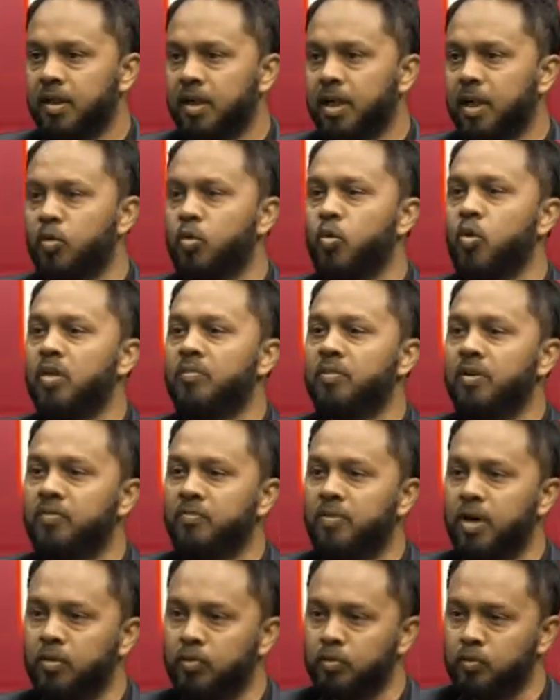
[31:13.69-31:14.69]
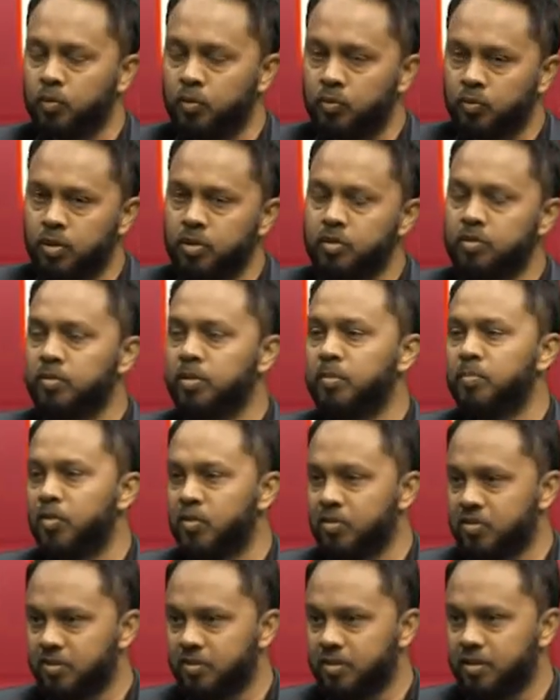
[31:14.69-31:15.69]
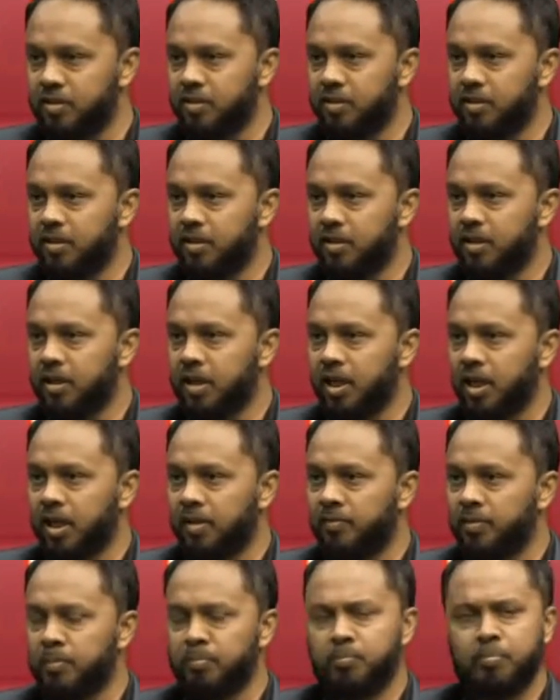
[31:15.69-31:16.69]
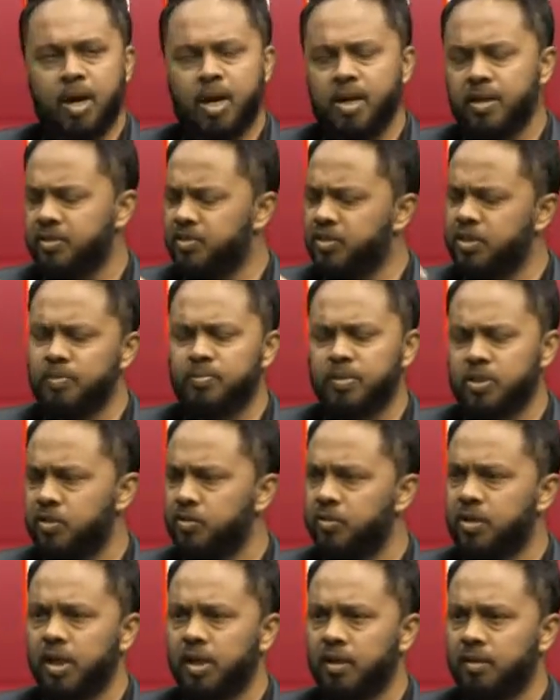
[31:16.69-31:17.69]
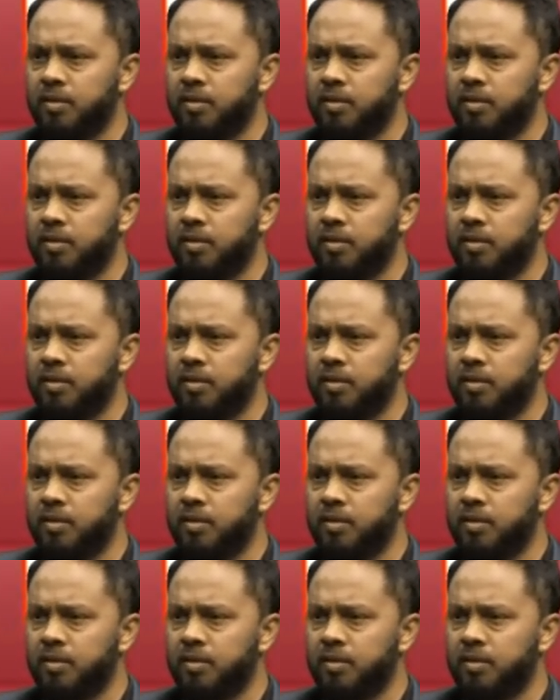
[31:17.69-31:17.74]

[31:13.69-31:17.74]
and whoever I find on the way to the mosque, I'll give them. Buy as cheap as you can.